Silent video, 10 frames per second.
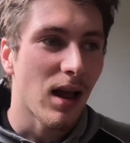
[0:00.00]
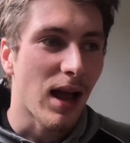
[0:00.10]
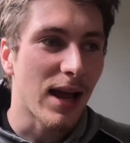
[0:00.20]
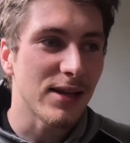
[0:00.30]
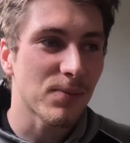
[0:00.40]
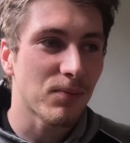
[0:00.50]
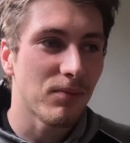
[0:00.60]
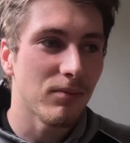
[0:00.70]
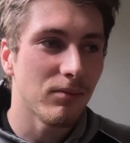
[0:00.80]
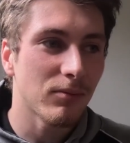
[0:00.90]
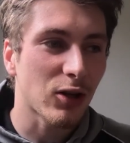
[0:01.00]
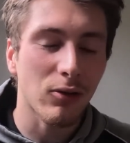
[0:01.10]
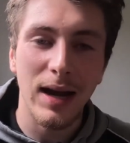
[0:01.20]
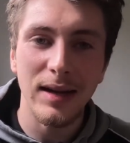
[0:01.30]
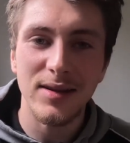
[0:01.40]
has
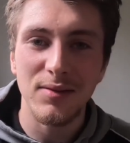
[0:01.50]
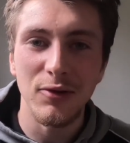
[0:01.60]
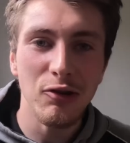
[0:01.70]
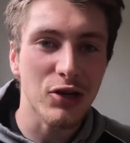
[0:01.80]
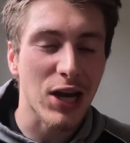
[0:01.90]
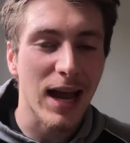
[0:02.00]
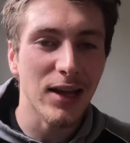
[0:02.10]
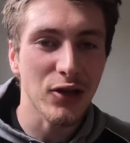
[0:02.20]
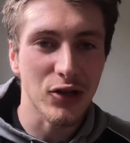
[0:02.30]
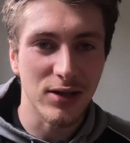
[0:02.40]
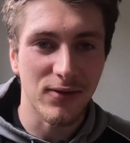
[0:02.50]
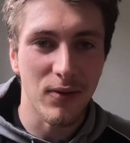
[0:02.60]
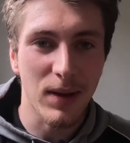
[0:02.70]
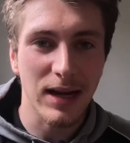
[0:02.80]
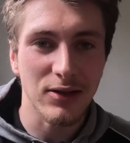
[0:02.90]
created some new challenges for
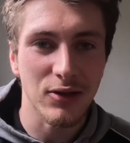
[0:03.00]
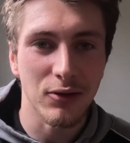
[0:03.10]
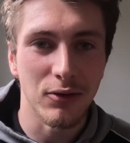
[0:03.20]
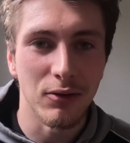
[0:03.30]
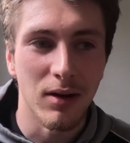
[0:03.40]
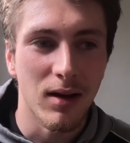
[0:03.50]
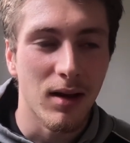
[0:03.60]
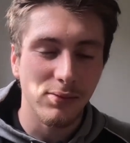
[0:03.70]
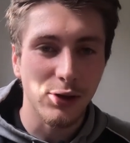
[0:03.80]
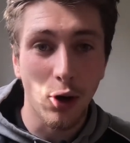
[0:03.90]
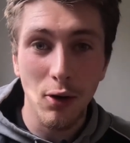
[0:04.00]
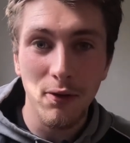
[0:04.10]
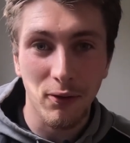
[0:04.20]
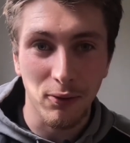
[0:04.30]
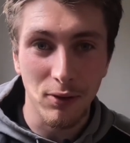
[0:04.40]
me to go
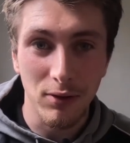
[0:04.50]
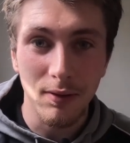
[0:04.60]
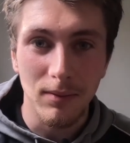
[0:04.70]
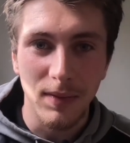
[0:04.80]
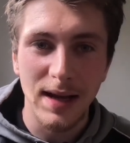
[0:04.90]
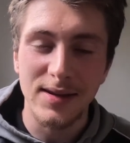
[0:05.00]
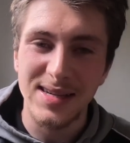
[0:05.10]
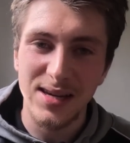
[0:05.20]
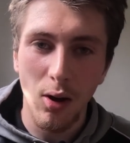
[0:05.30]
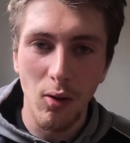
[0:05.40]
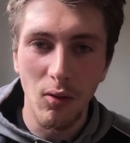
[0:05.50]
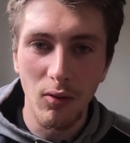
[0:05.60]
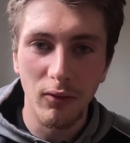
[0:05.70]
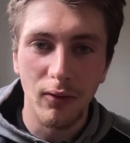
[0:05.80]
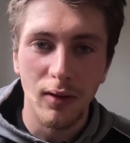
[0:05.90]
through and
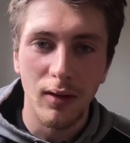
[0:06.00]
solve